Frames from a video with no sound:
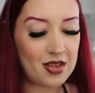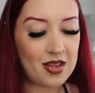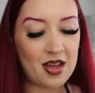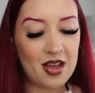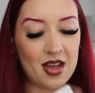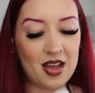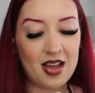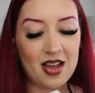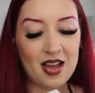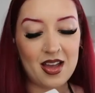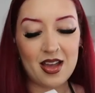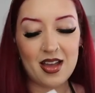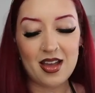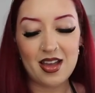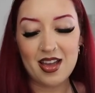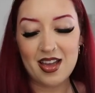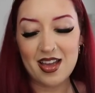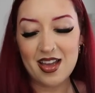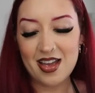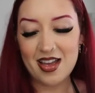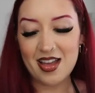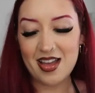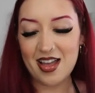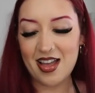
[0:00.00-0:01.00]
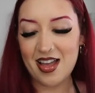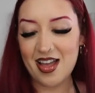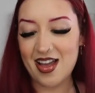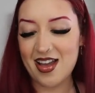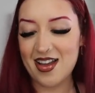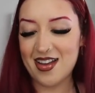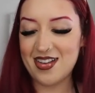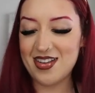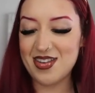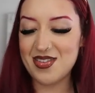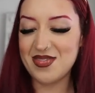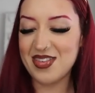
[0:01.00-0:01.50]
oh
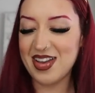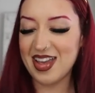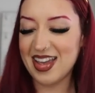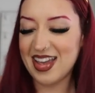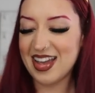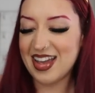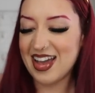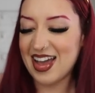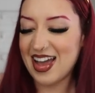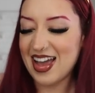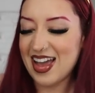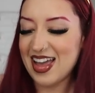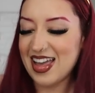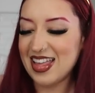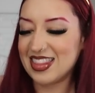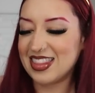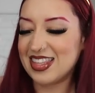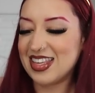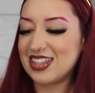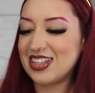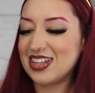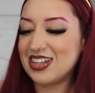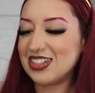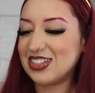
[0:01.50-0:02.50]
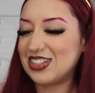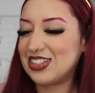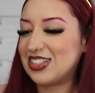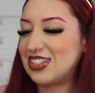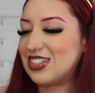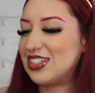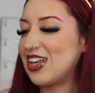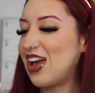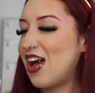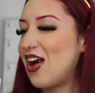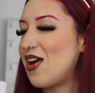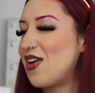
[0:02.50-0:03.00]
my god these are
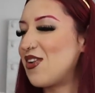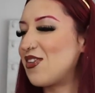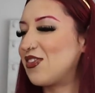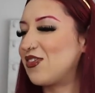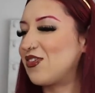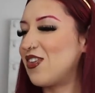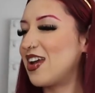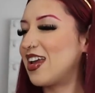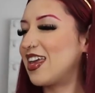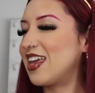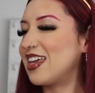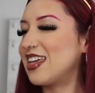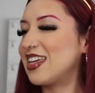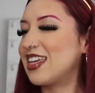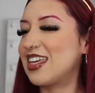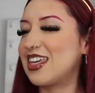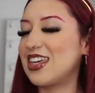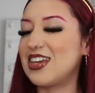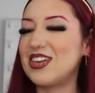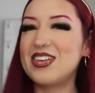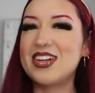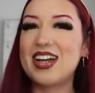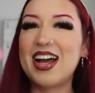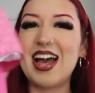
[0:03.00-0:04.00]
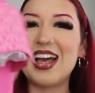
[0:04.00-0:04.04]
so freaking cute